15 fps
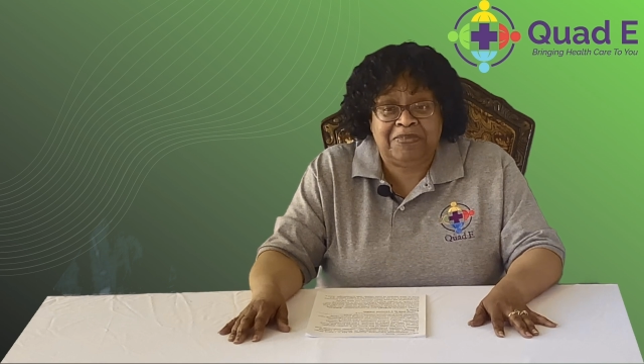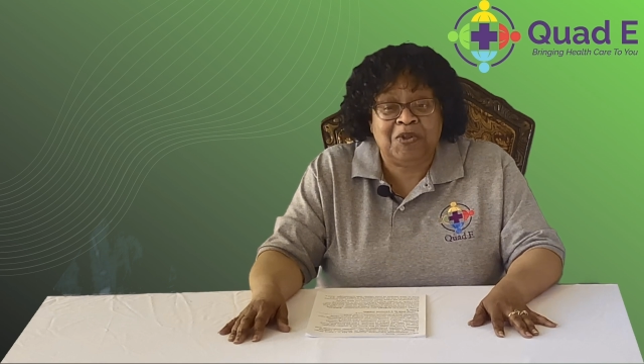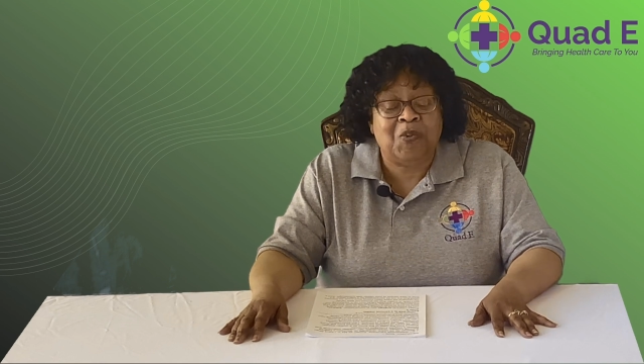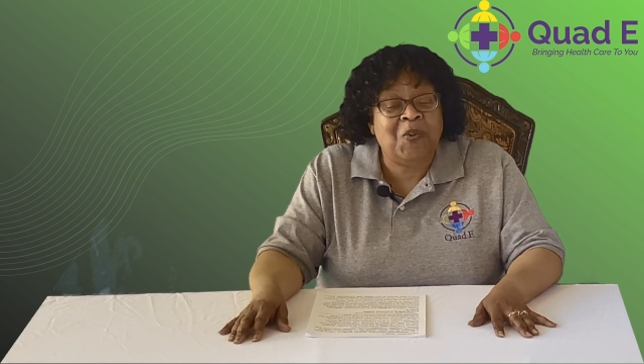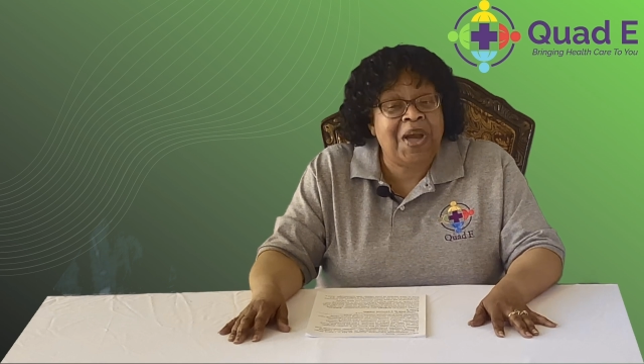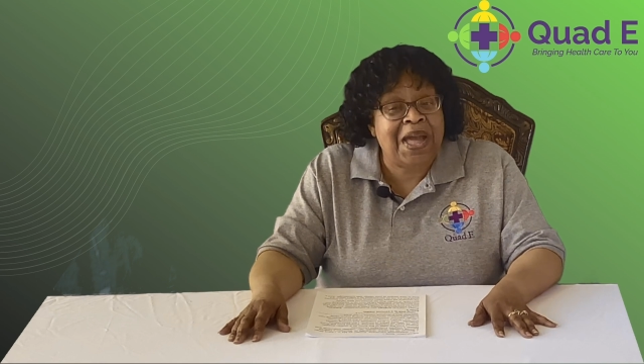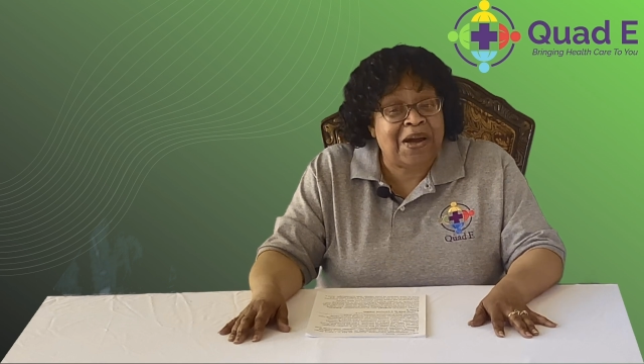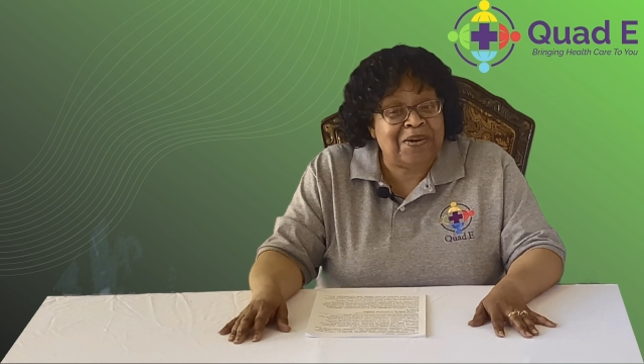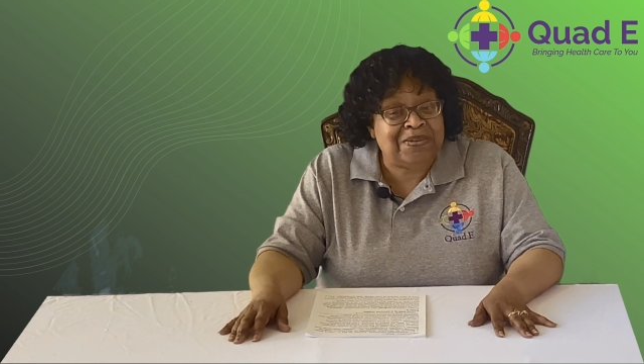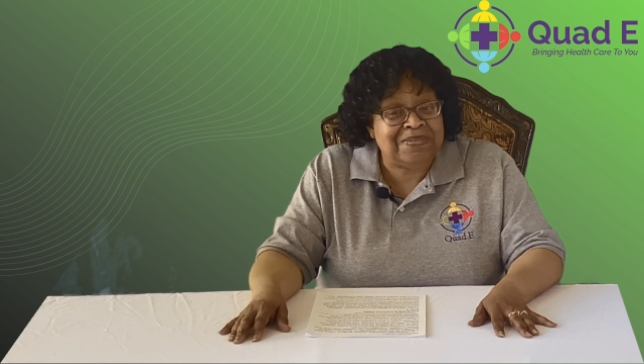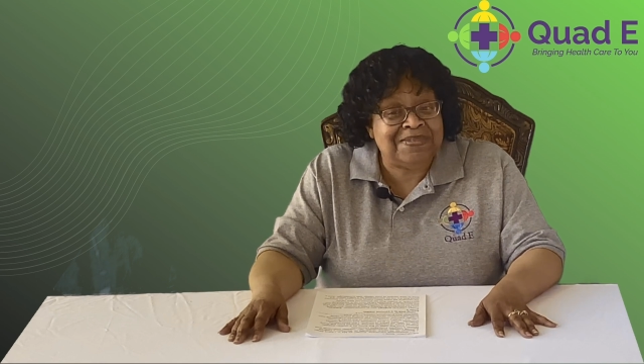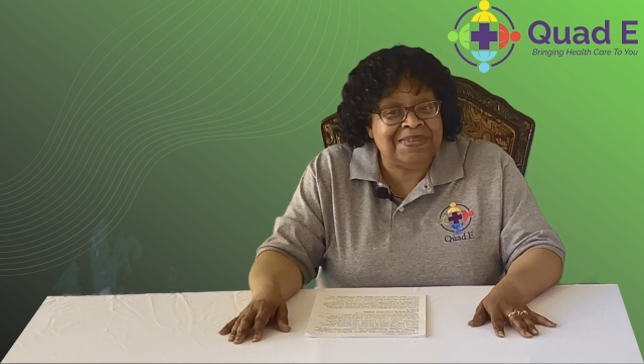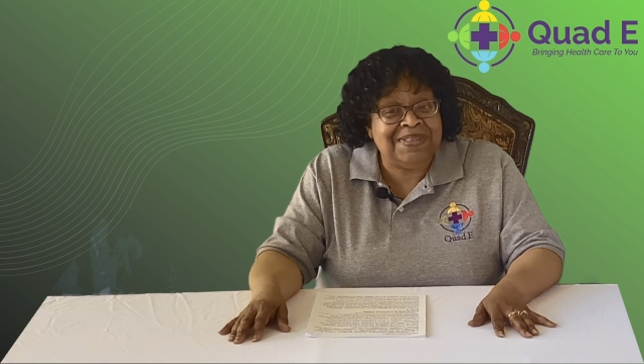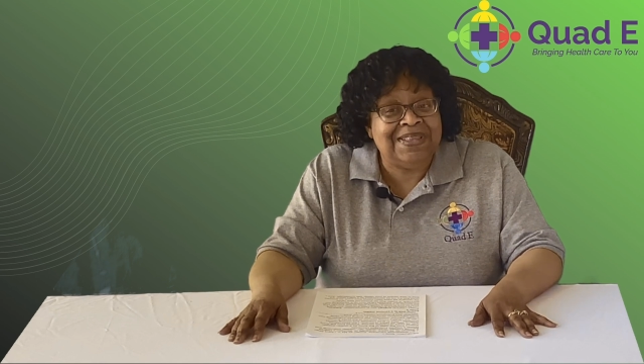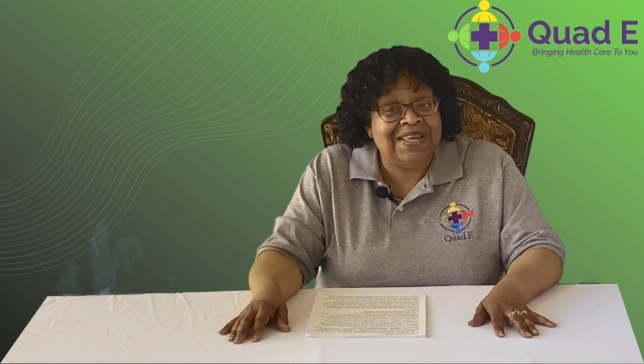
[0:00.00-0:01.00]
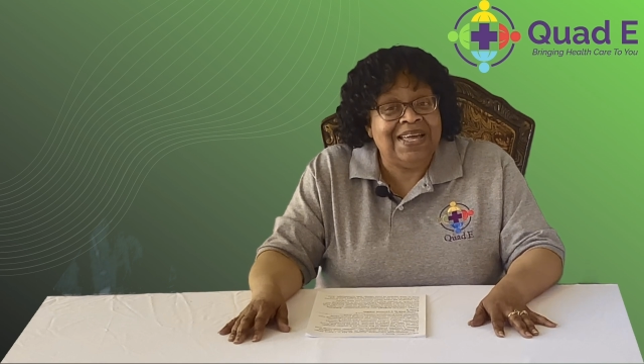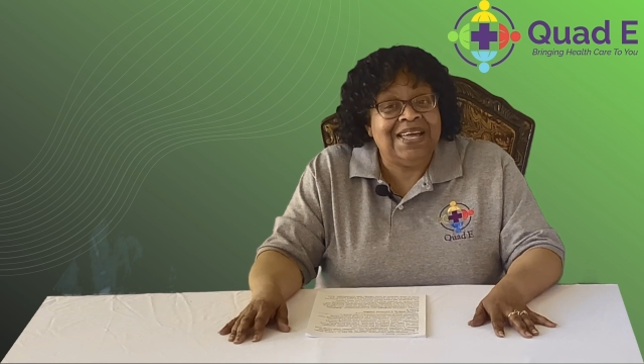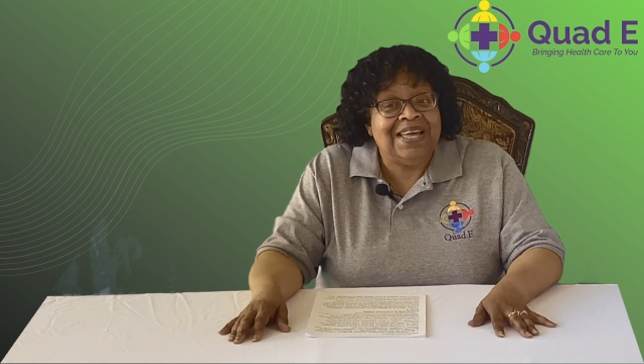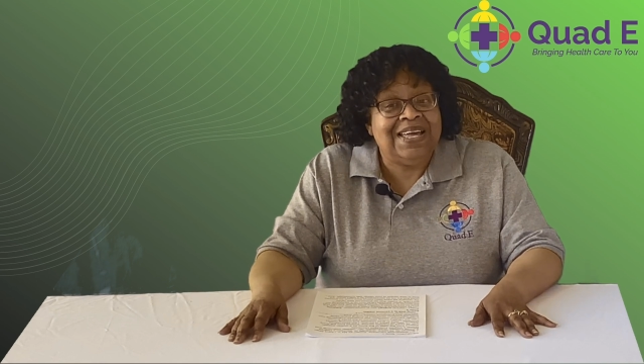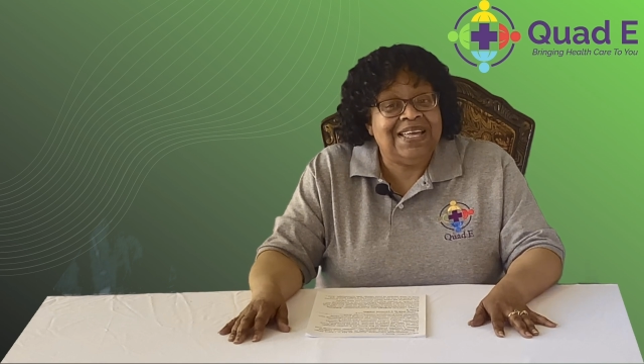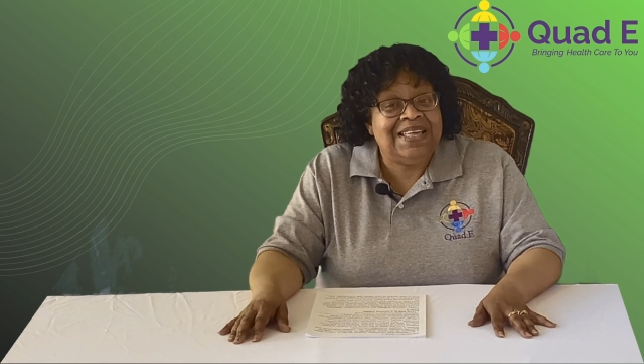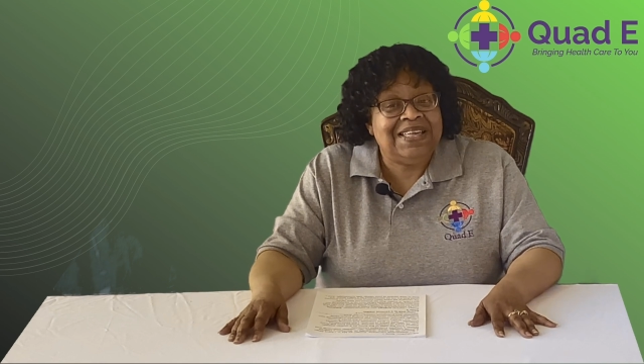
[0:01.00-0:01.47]
Well,
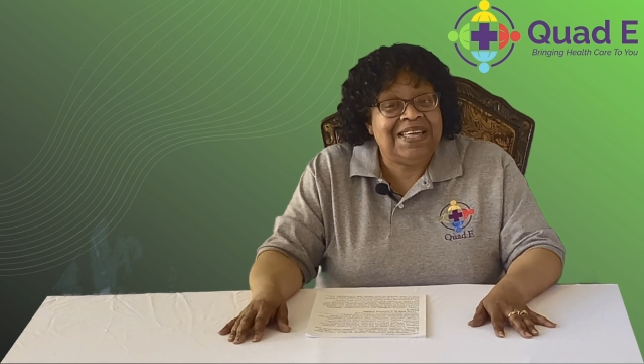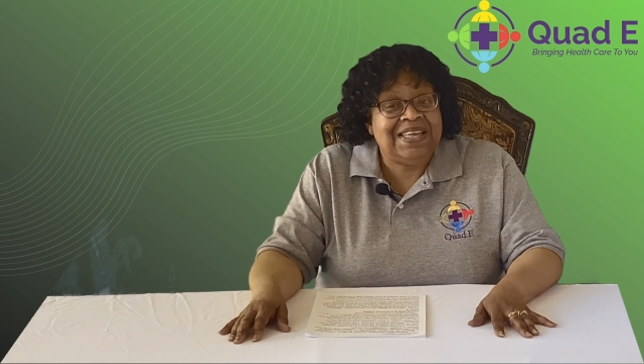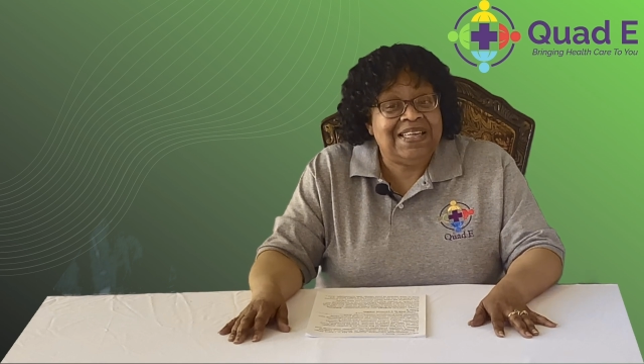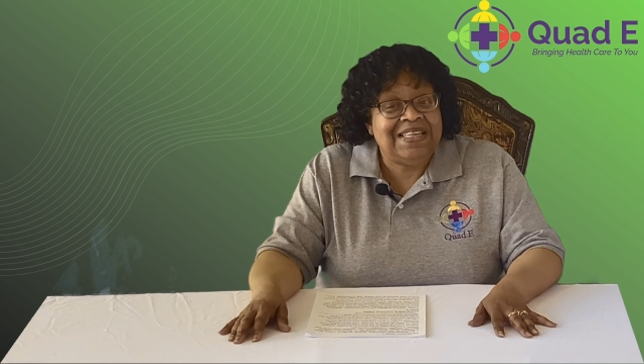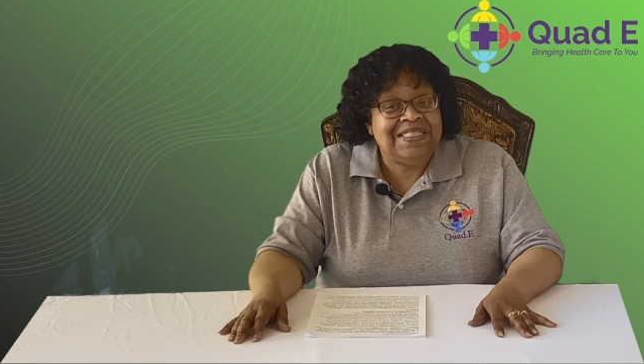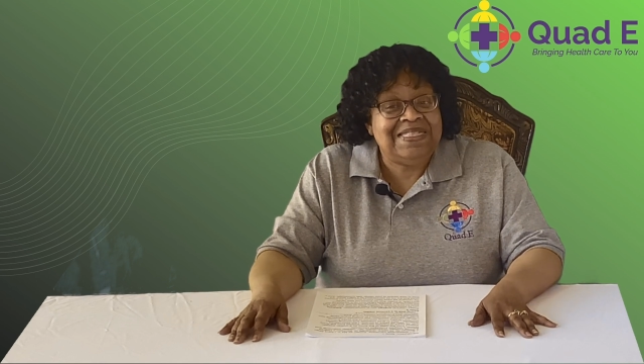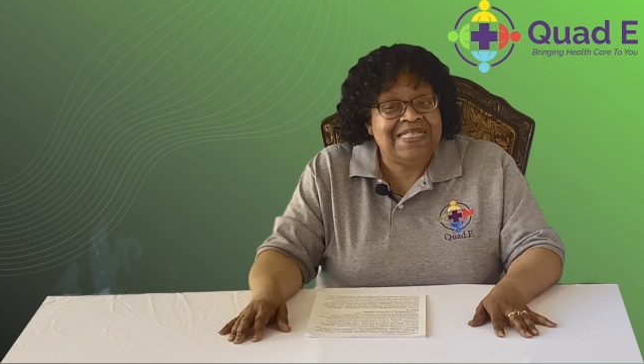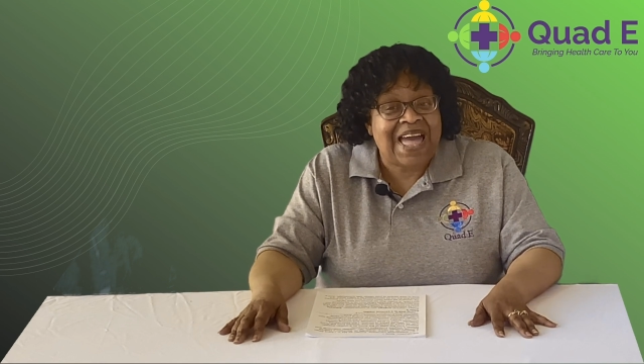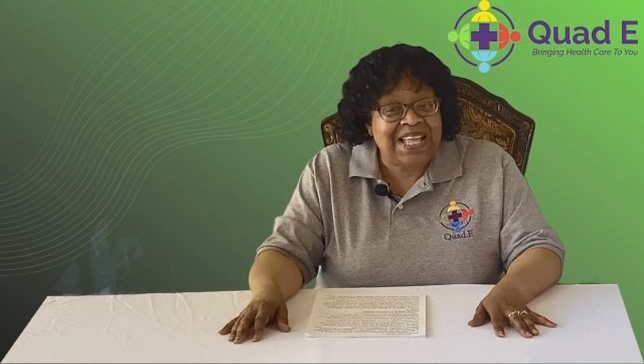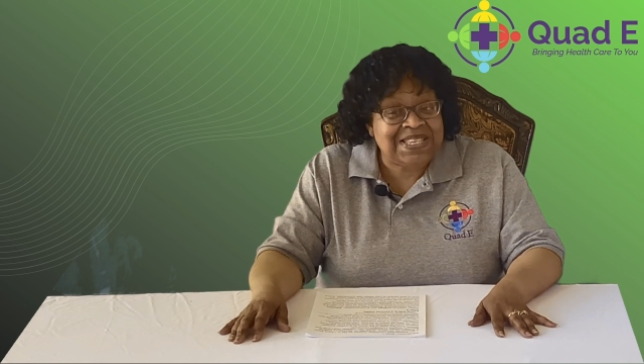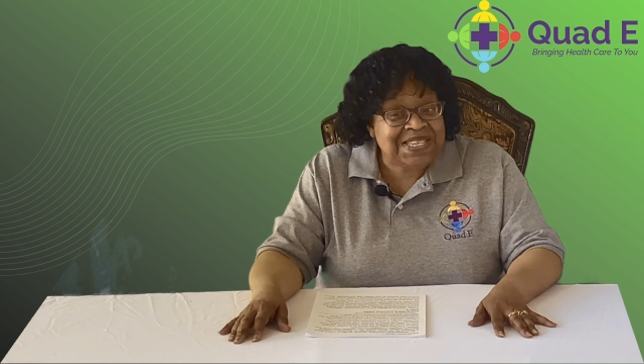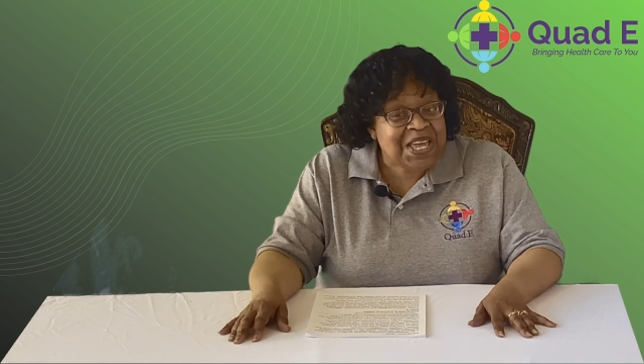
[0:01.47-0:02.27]
that's